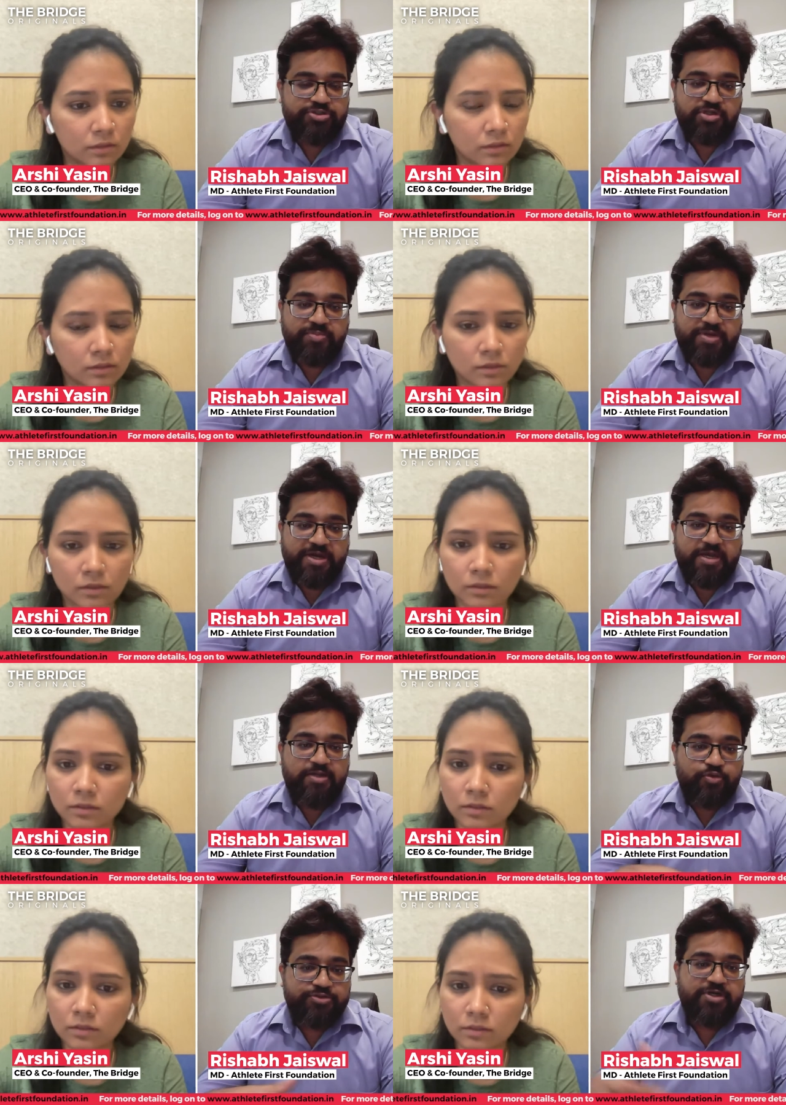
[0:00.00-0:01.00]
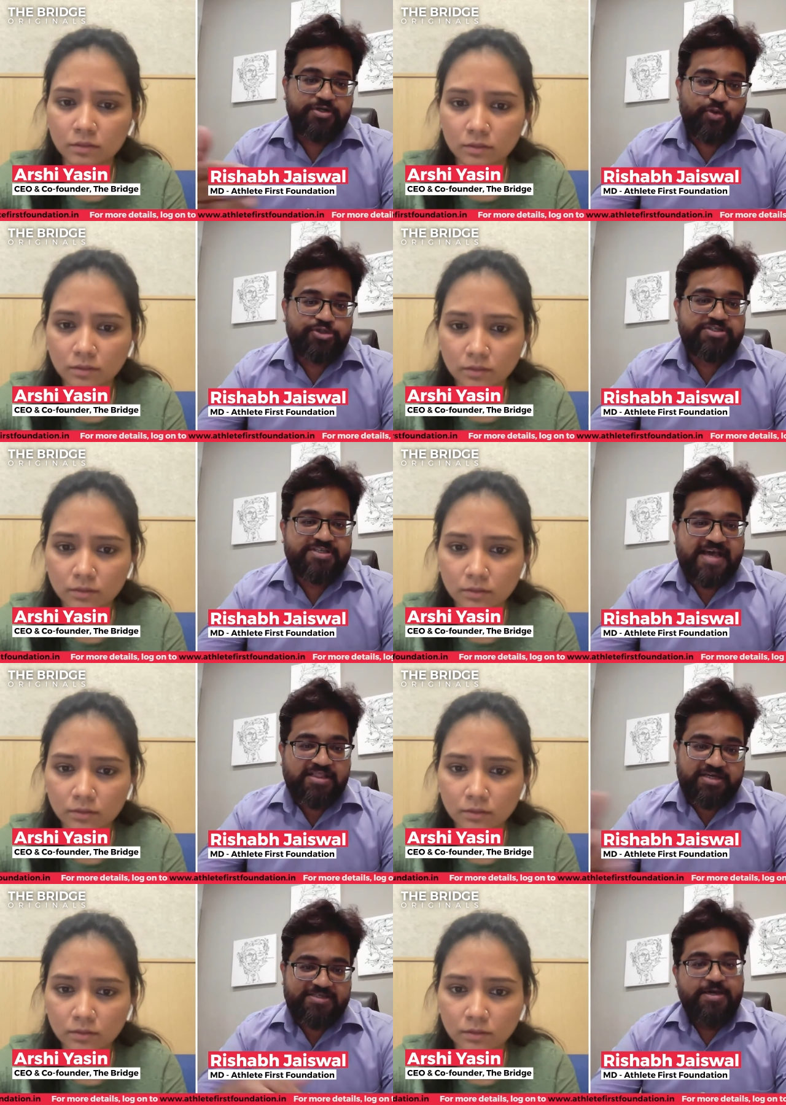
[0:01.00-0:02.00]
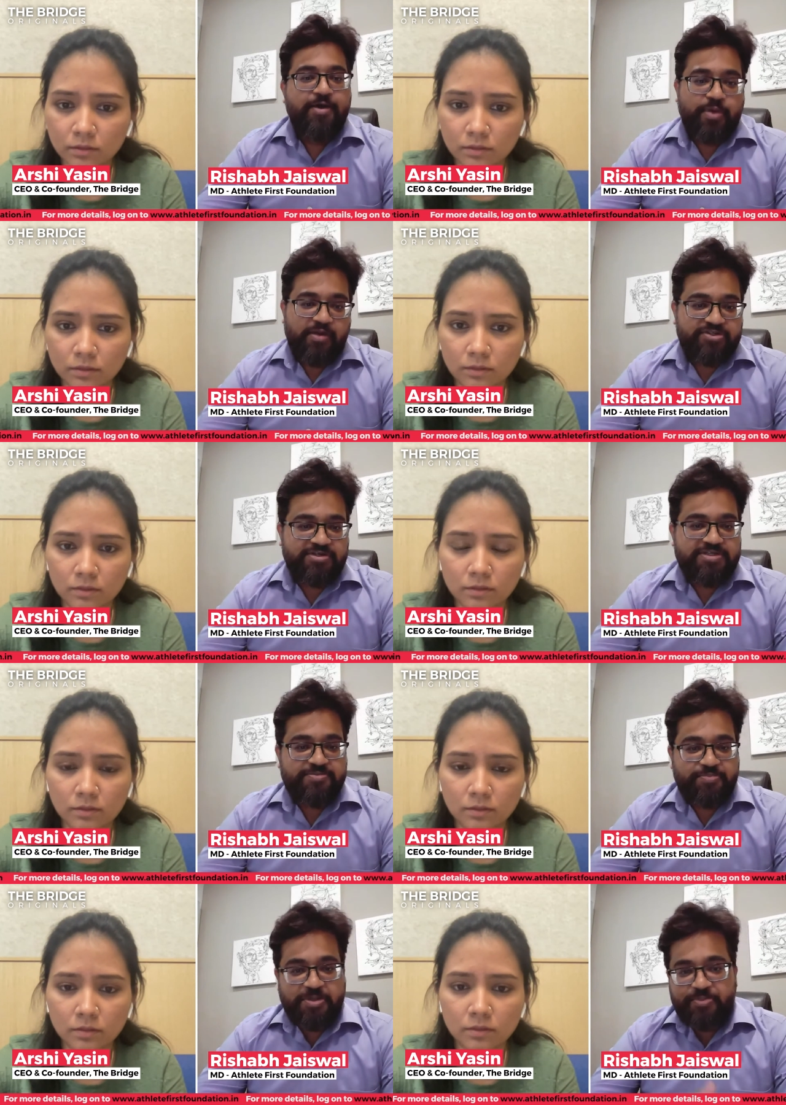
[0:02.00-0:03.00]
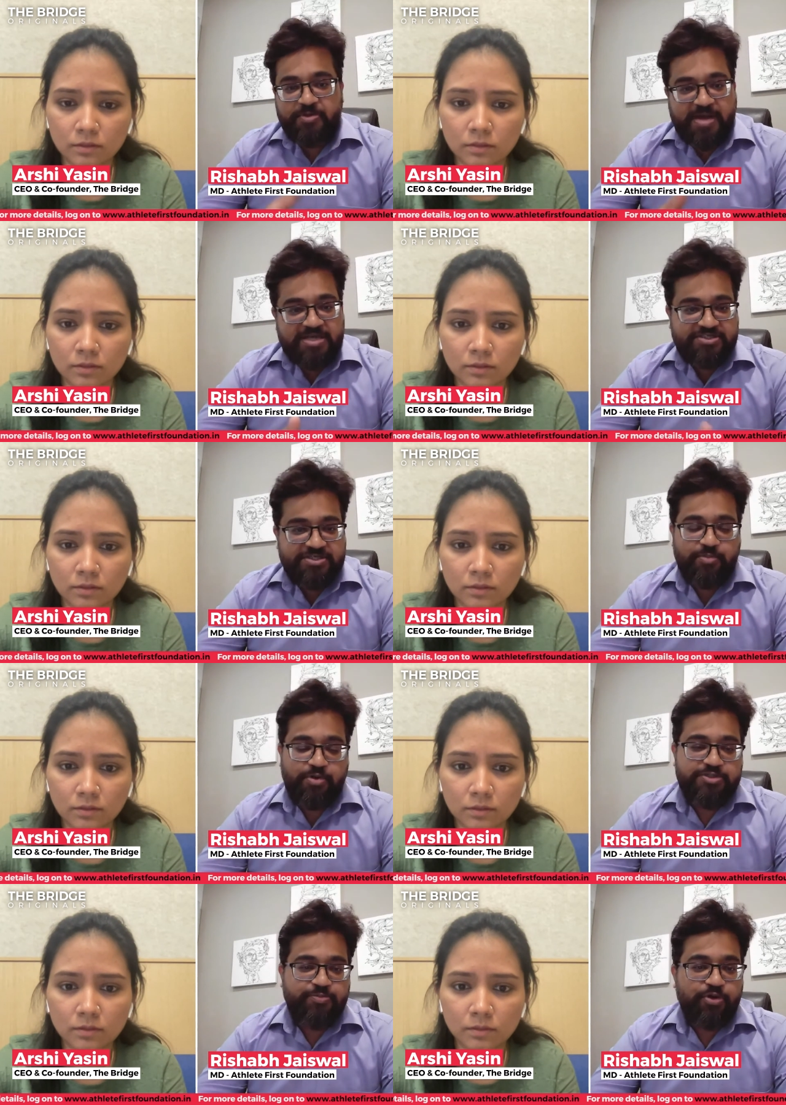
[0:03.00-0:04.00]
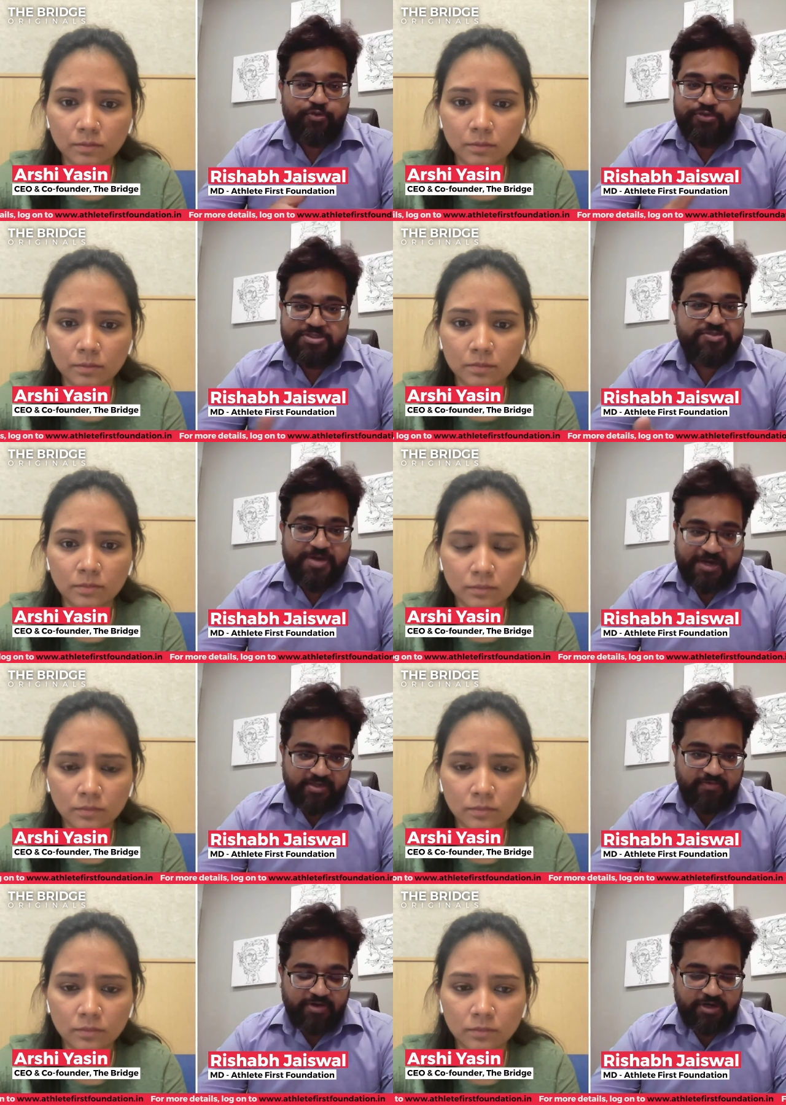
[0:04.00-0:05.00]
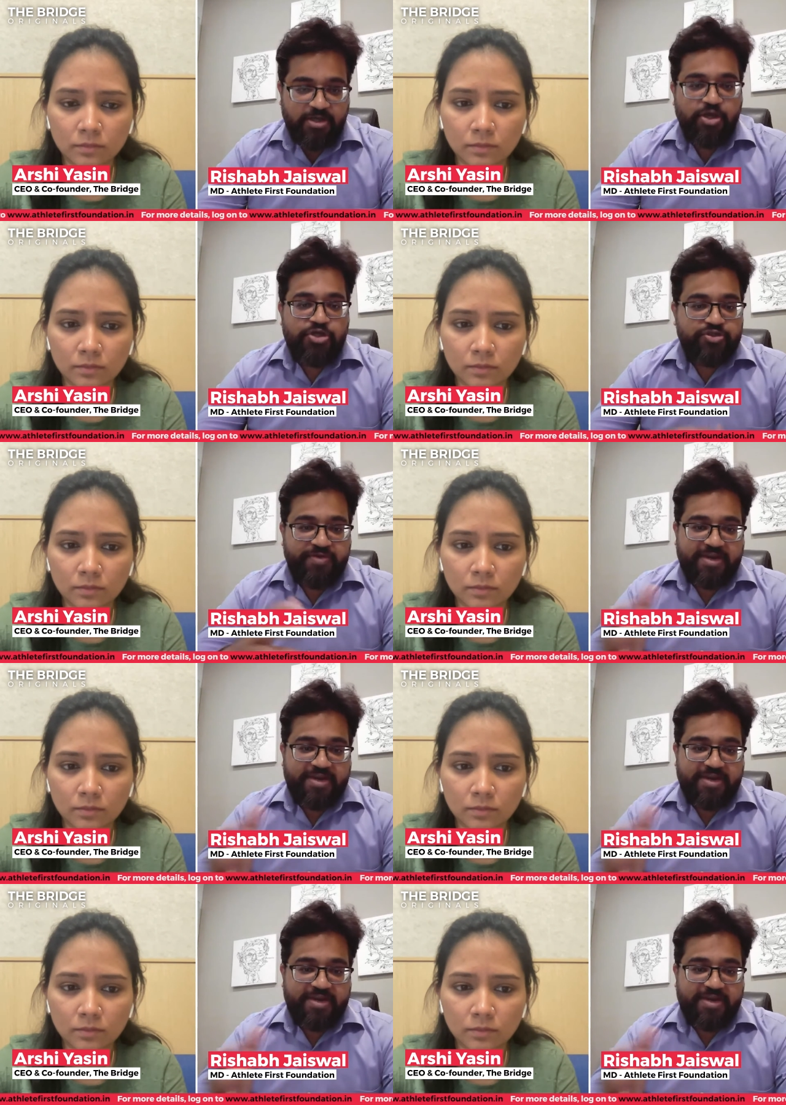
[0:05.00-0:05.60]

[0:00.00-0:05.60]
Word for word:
Speaker 1: through certain coaches, athletes, well-wishers, people passionate about sport who just spread the word. So we